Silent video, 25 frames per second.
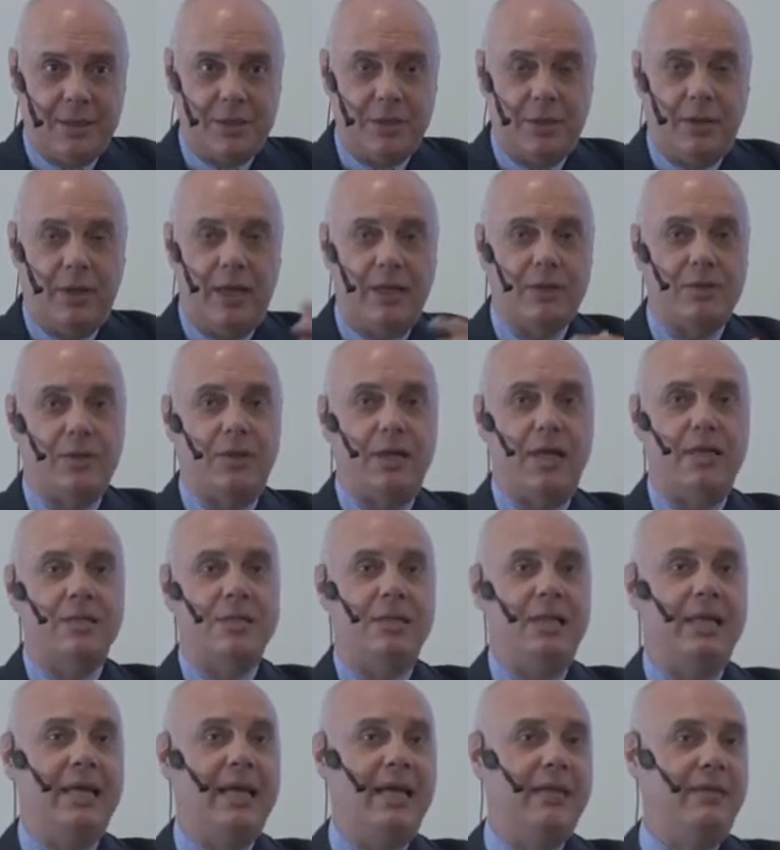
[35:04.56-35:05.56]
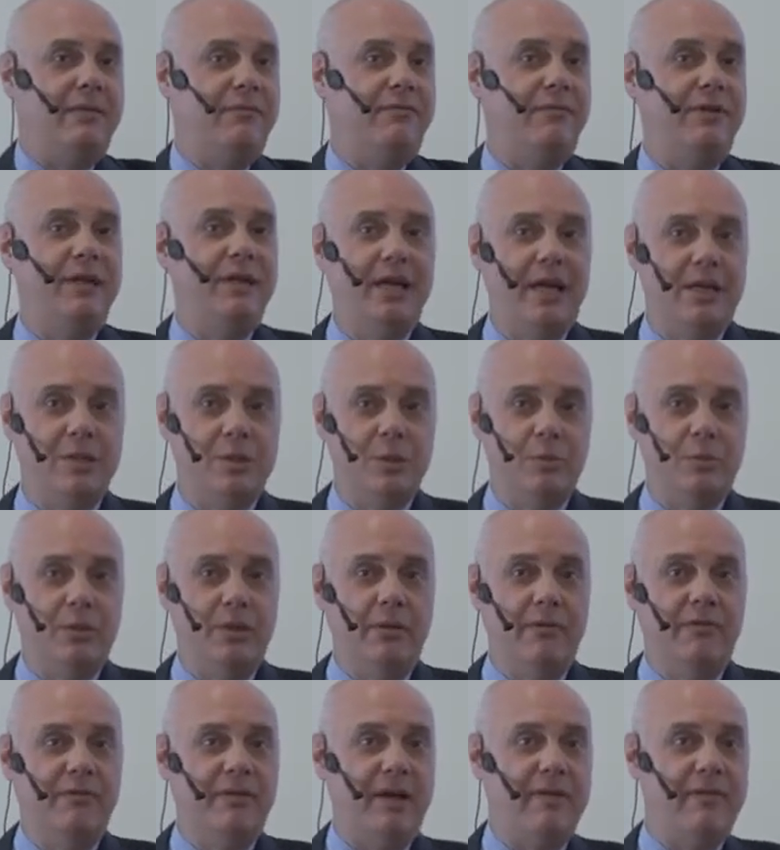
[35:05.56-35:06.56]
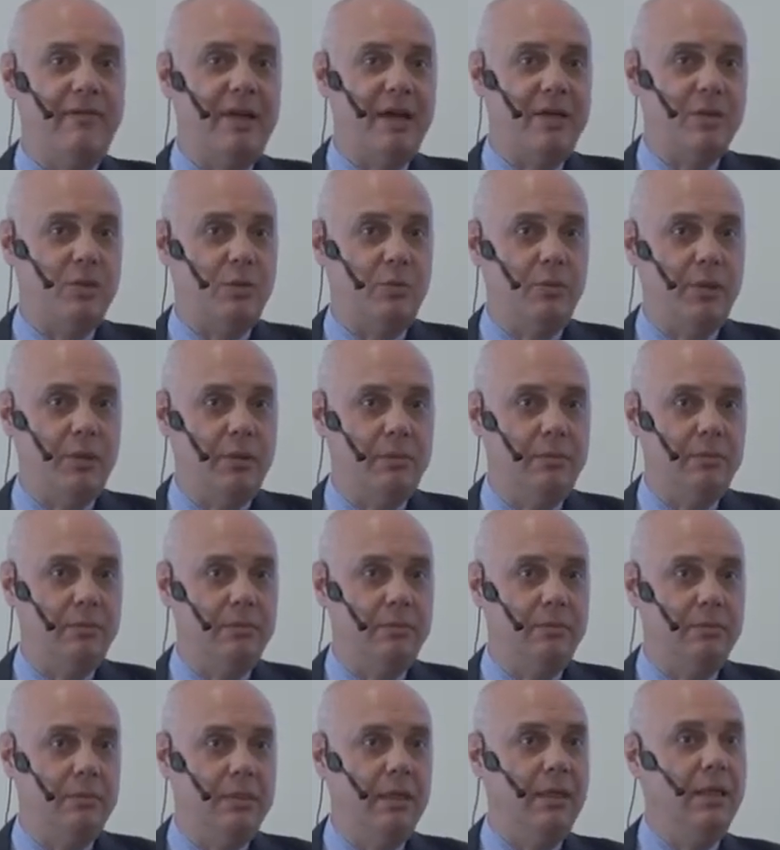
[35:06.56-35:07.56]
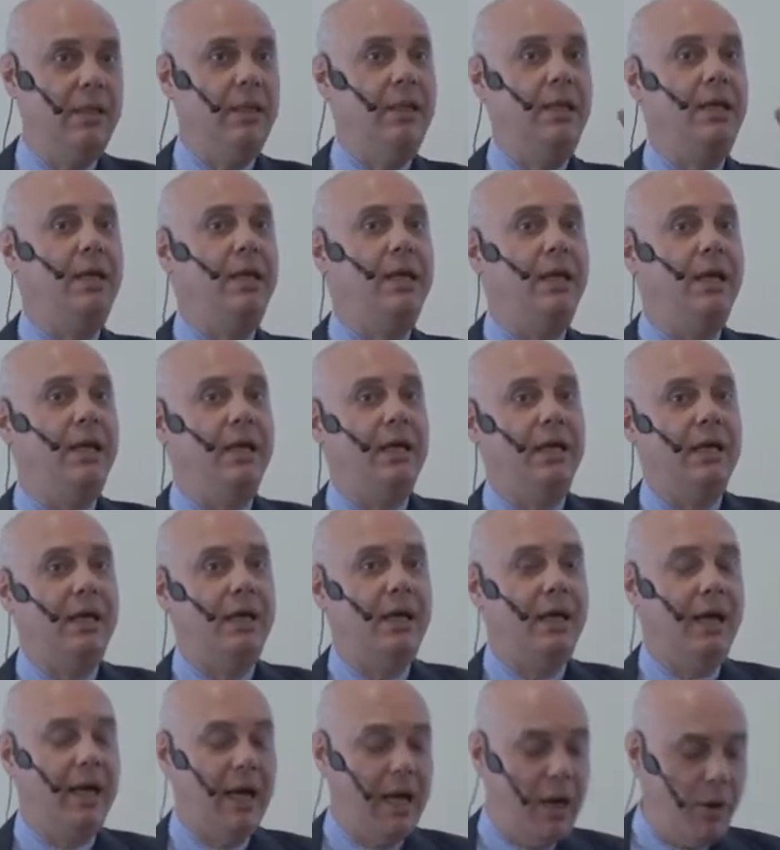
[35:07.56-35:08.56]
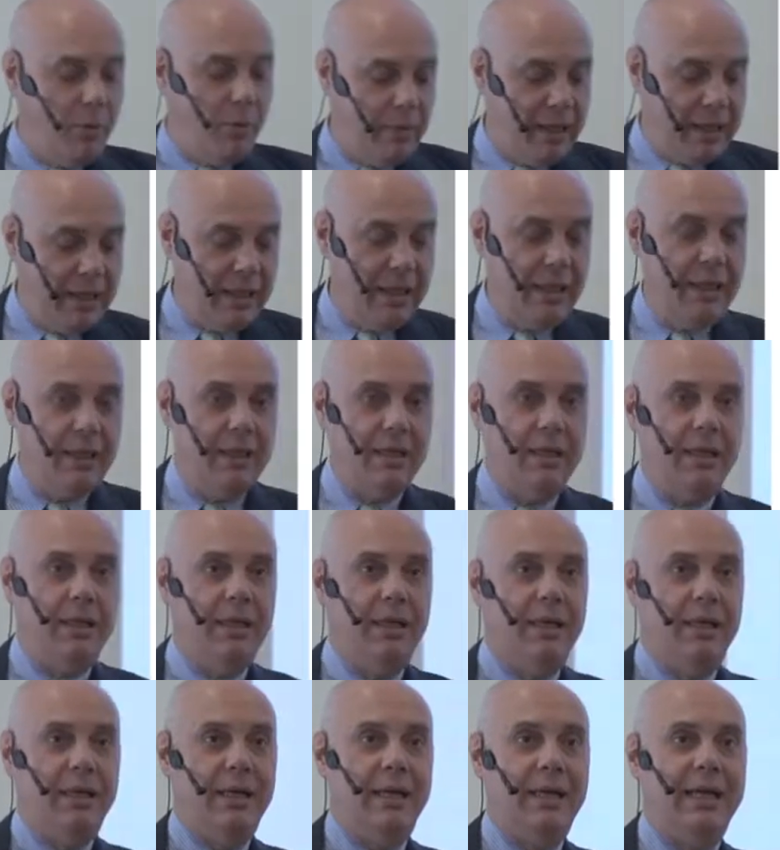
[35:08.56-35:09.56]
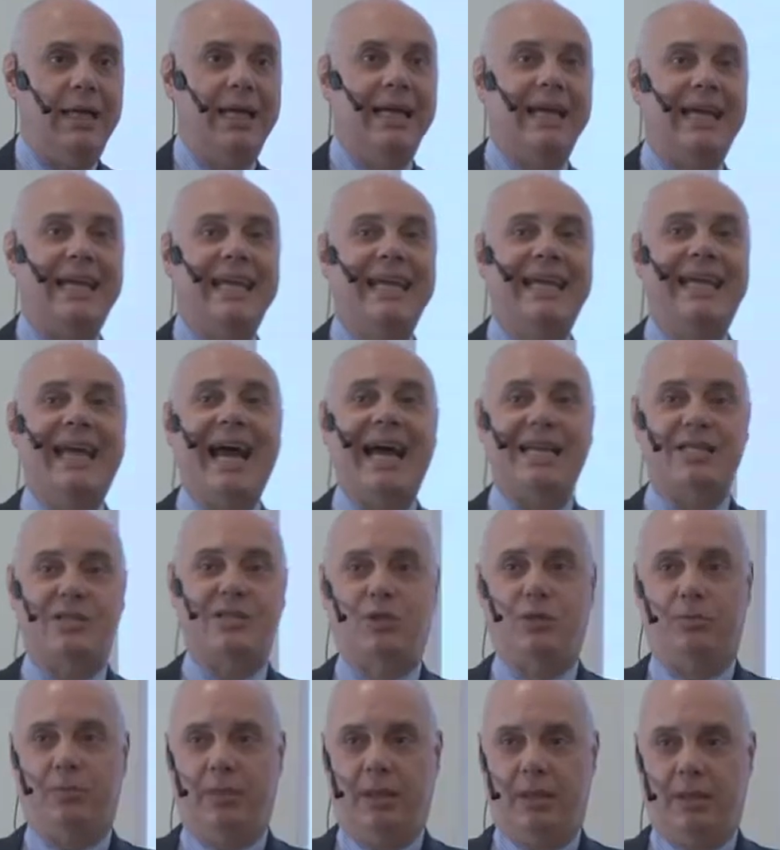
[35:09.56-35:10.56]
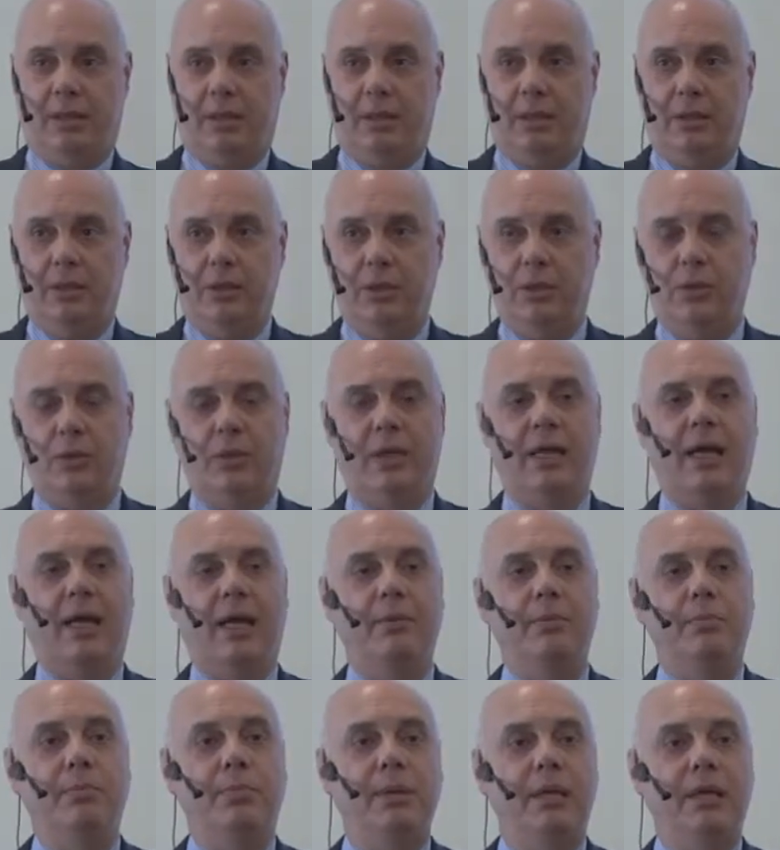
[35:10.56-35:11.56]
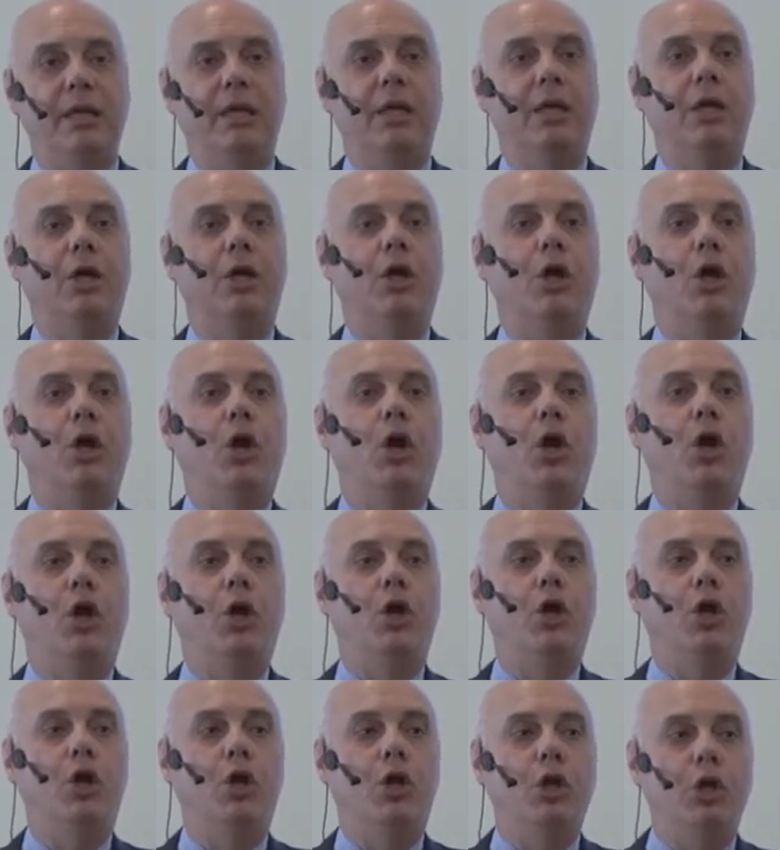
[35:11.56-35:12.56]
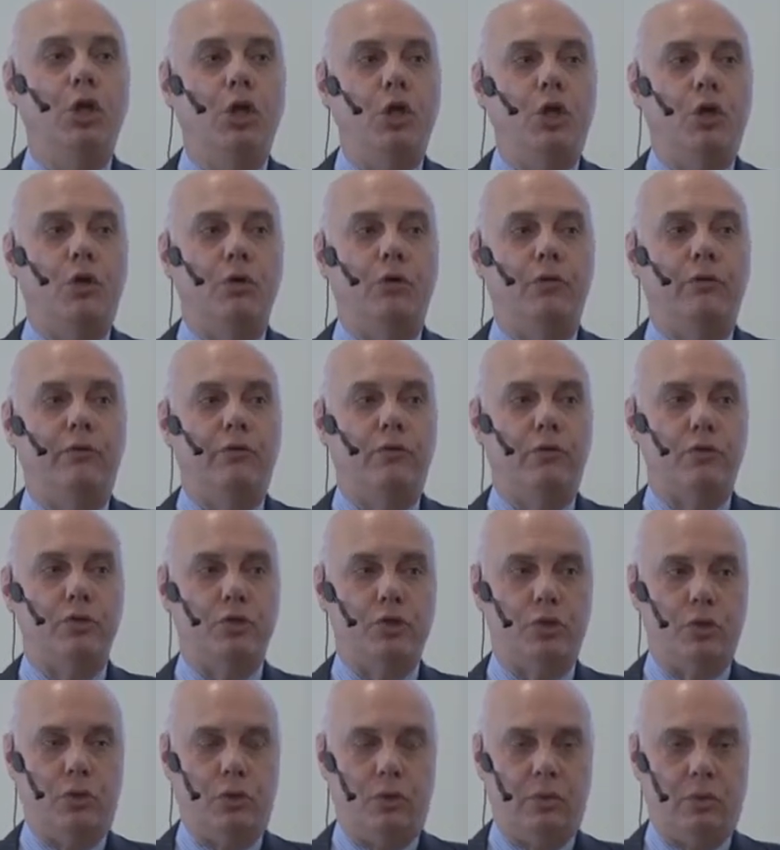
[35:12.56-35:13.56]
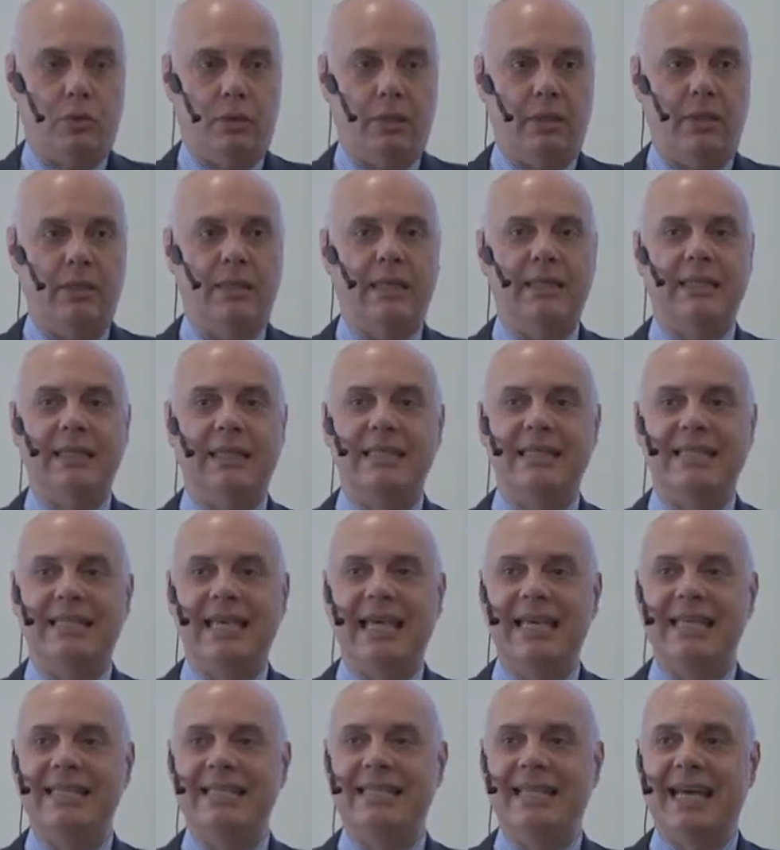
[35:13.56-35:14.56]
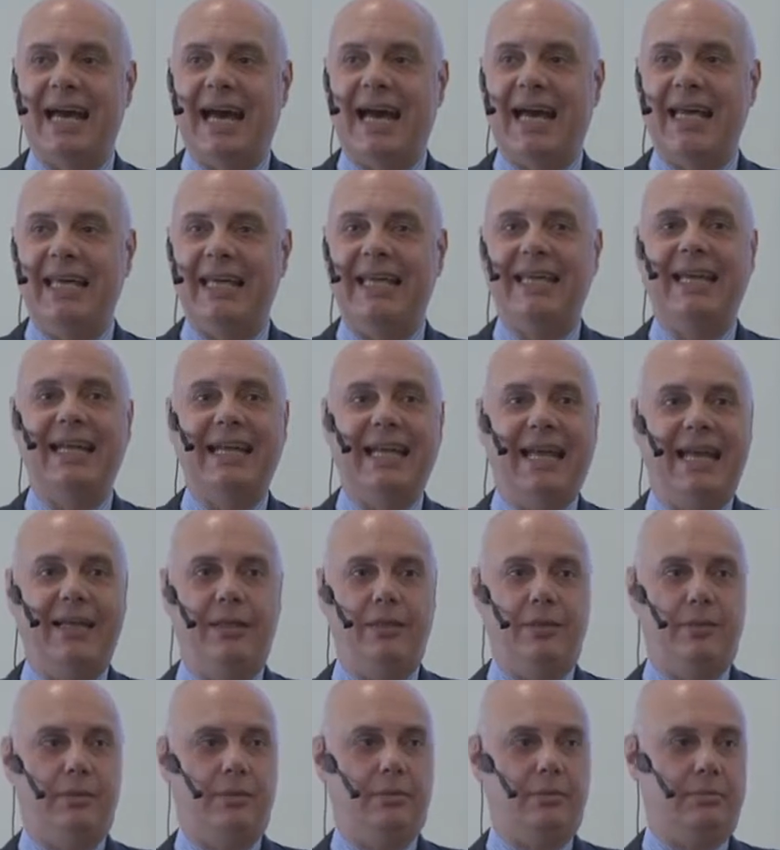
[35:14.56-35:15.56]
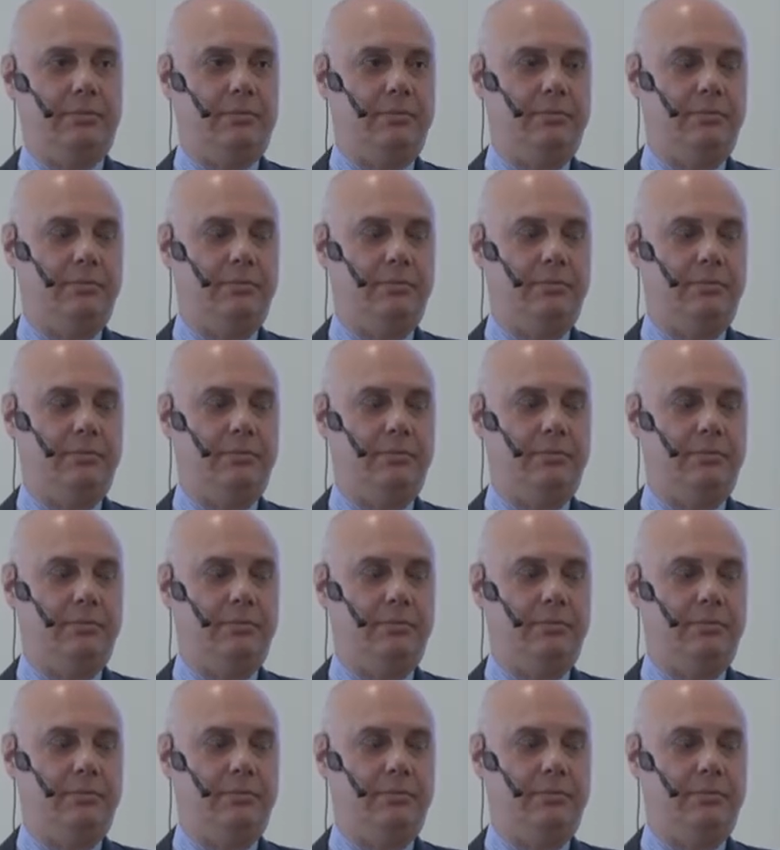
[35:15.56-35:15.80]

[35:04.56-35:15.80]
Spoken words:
So as soon as you get 3 customer, 5 customer, how many customer you can be in comfort zone that a sales guy can handle?